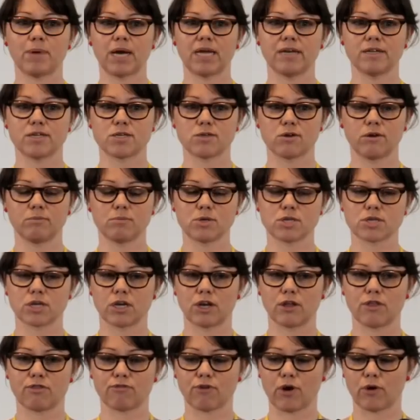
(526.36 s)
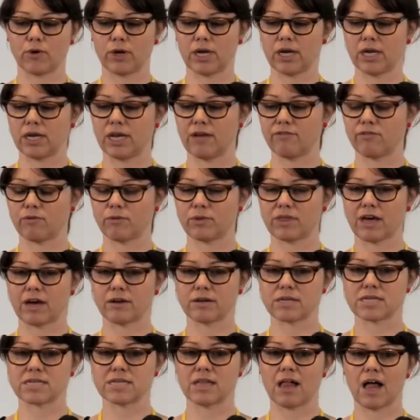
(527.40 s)
mine, and so I'm just going to throw it in even without
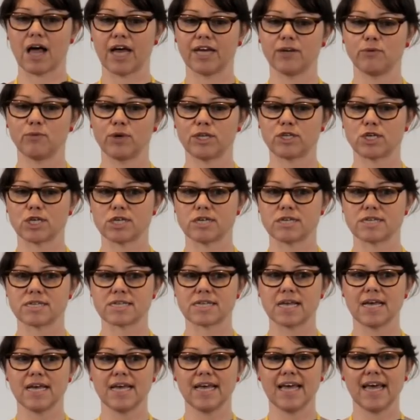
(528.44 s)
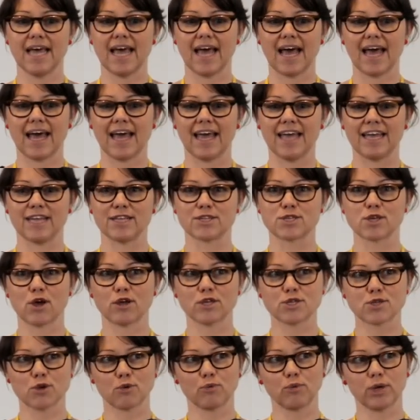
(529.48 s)
a slide, which is it's
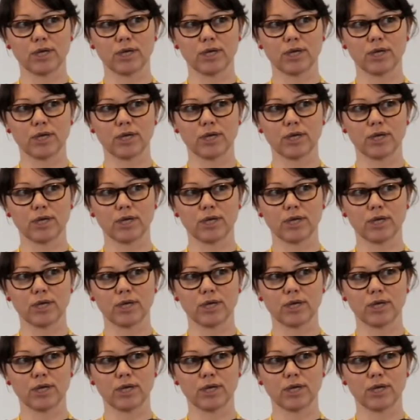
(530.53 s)
also